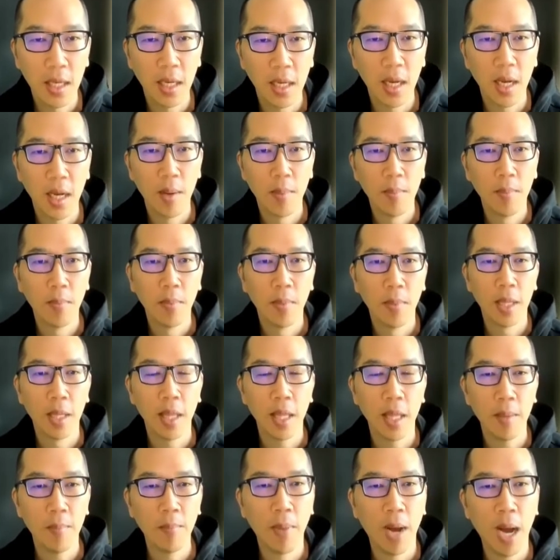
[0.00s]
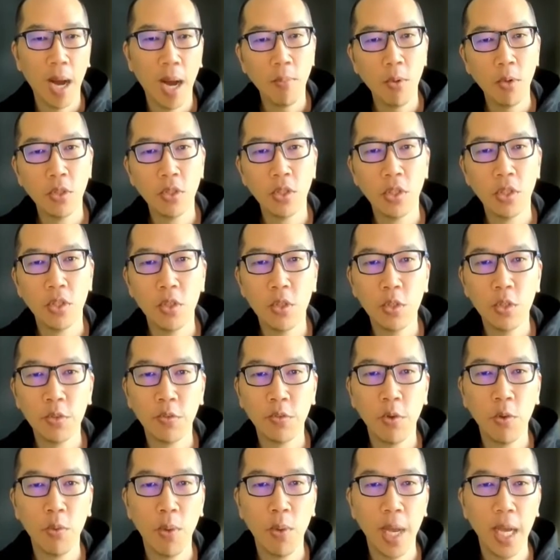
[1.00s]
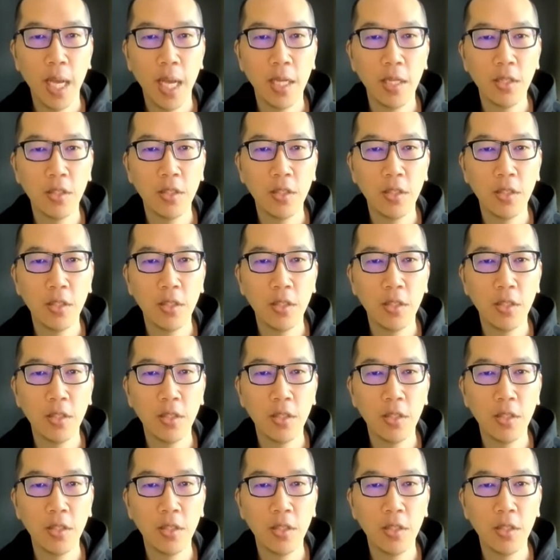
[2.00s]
I think BAPO is a useful way